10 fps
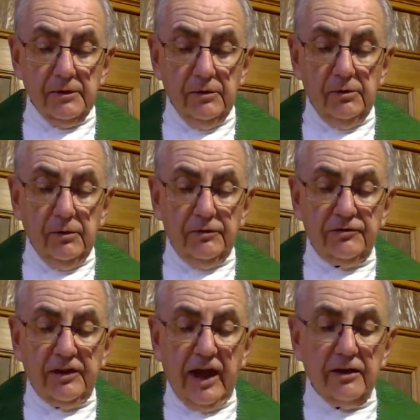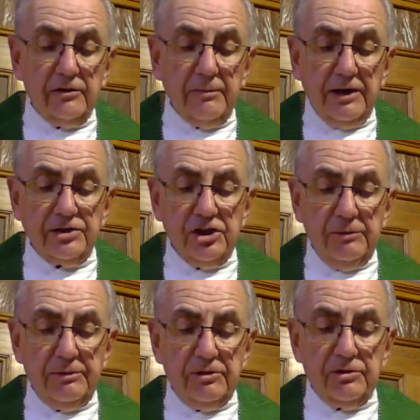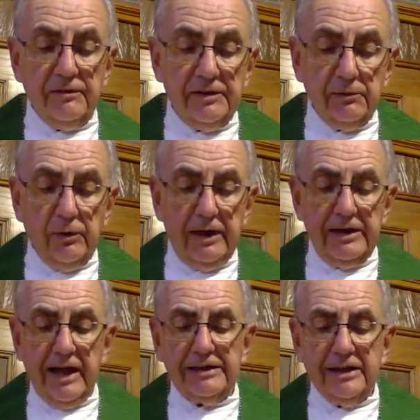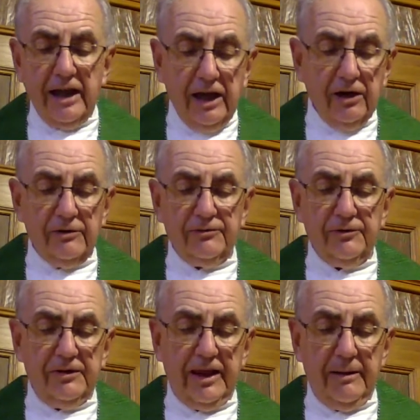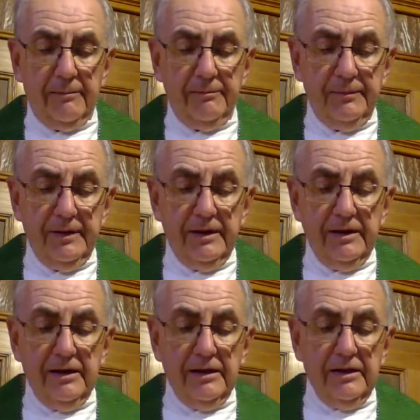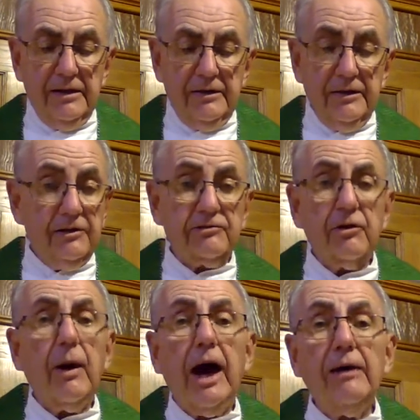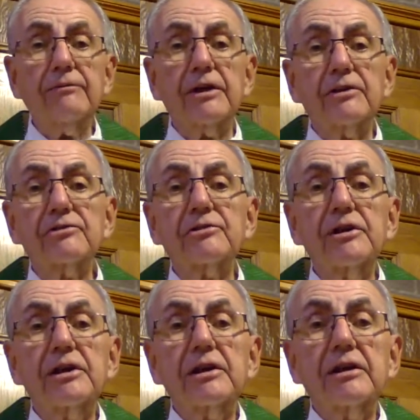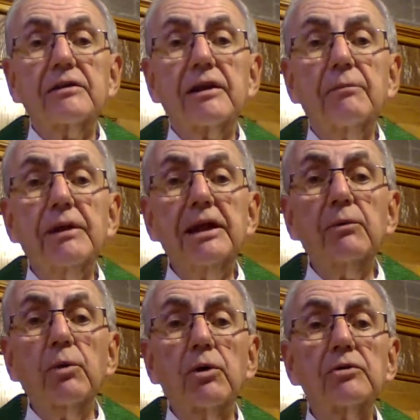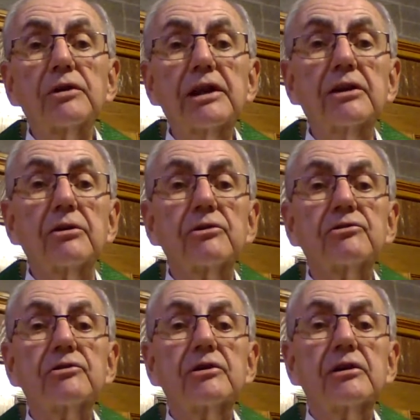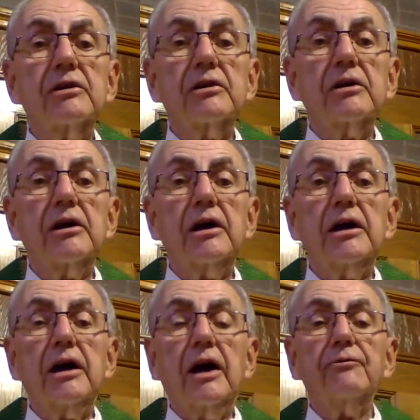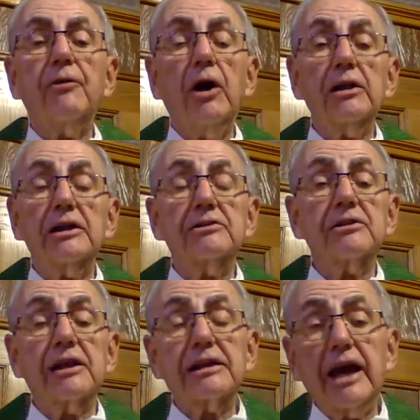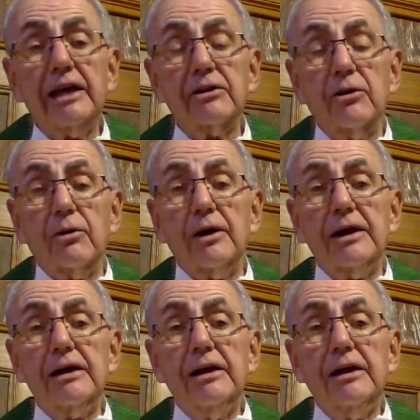who scattered my sheep and driven them away, not cared for them. It's so obvious that many world leaders fall into that category.